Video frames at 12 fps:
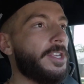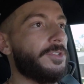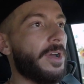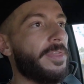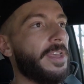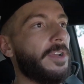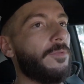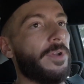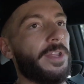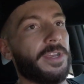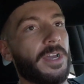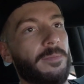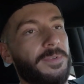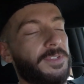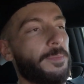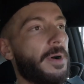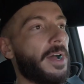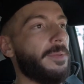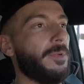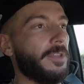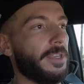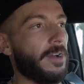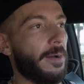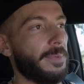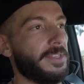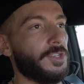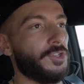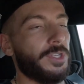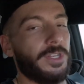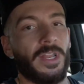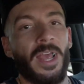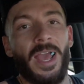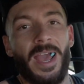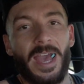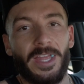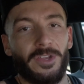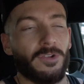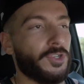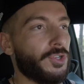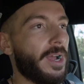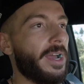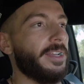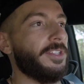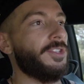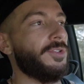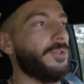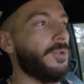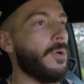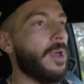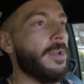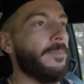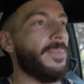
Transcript: So I think when it comes to bodybuilding competition and you're trying to